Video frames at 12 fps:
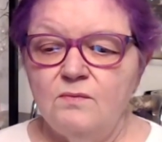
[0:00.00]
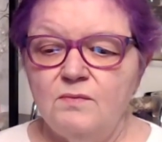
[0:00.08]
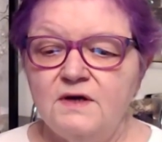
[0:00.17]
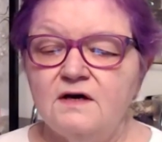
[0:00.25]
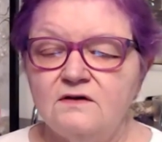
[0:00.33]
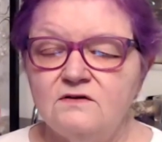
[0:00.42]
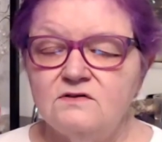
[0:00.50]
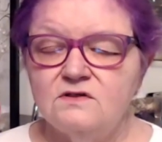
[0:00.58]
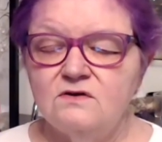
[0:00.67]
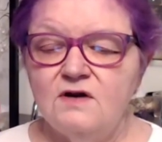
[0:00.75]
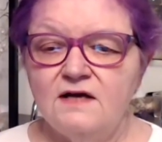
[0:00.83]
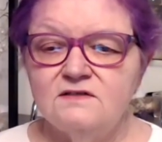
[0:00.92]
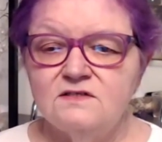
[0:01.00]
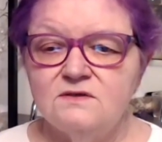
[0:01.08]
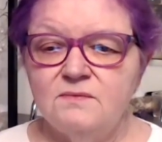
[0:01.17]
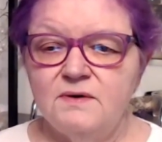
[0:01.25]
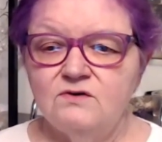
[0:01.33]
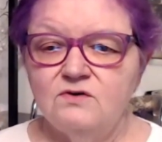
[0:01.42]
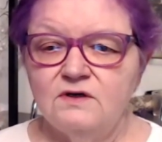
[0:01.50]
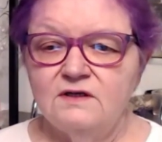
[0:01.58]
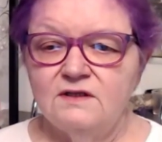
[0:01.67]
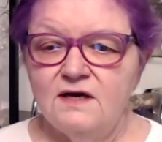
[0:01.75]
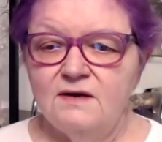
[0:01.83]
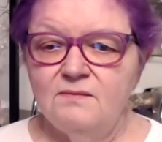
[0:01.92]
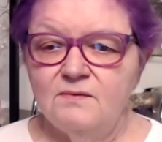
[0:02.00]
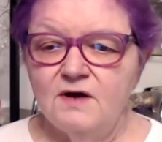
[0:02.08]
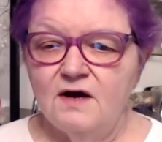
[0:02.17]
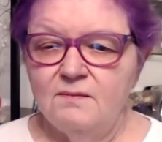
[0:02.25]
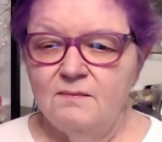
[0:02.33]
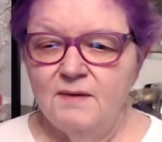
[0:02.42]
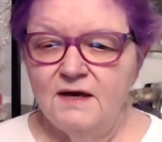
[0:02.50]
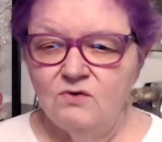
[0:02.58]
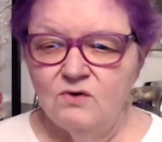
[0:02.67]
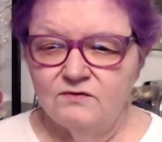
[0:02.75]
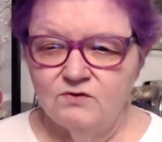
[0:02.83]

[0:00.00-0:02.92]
because they're not symmetric, they kind of make you have